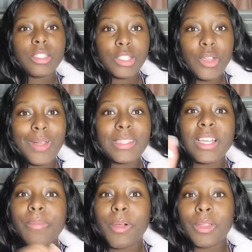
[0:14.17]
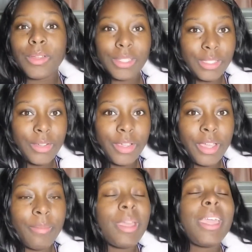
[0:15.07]
so I took a poll on
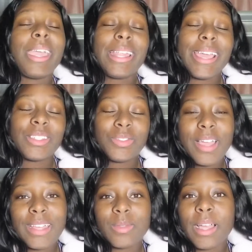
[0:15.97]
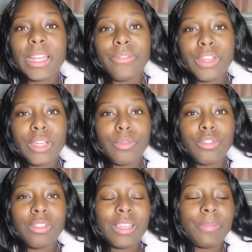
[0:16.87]
Instagram and I asked you guys what kind of video
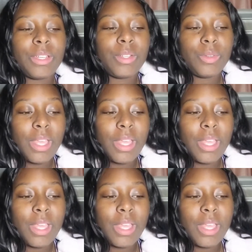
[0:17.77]
would you like me to do